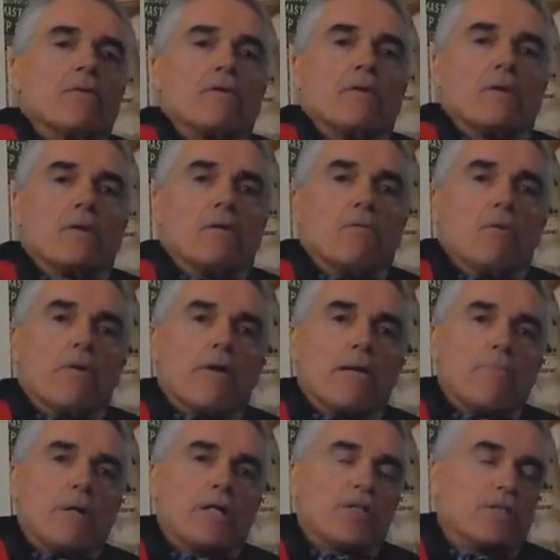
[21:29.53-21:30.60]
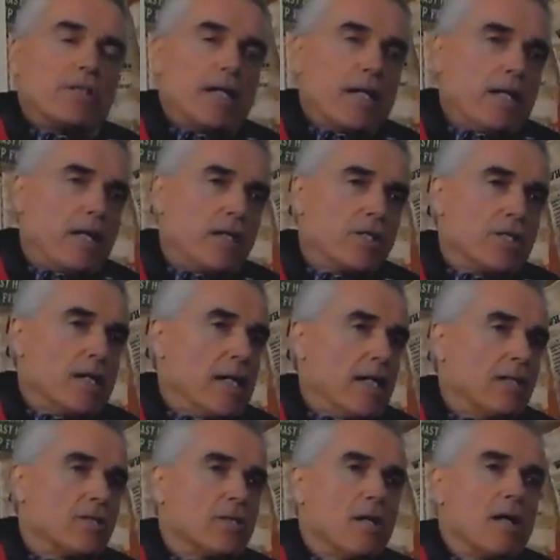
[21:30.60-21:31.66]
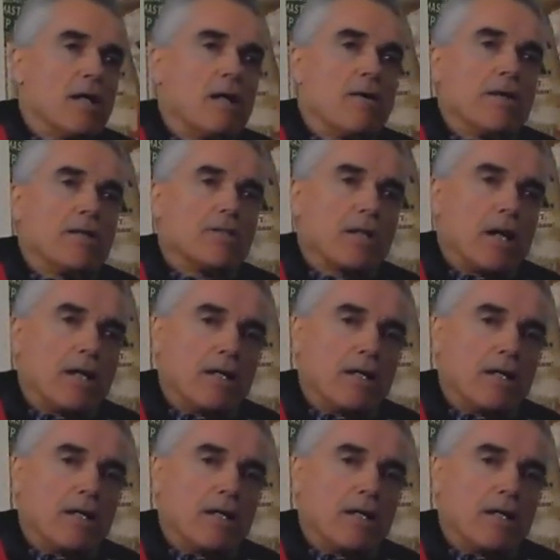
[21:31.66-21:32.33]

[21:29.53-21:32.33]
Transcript: uh, where you pitch the tent each night, it's not always